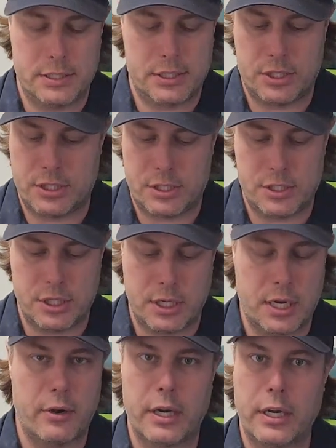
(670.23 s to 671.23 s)
It's just
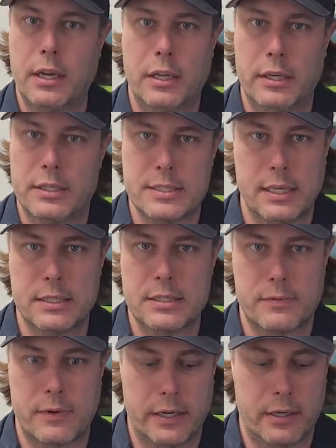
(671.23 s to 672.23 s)
generic in a
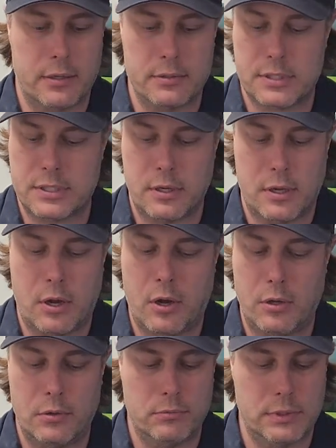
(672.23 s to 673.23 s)
sense, right? It's
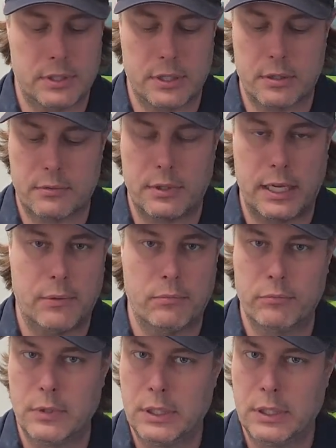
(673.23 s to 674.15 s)
all with their like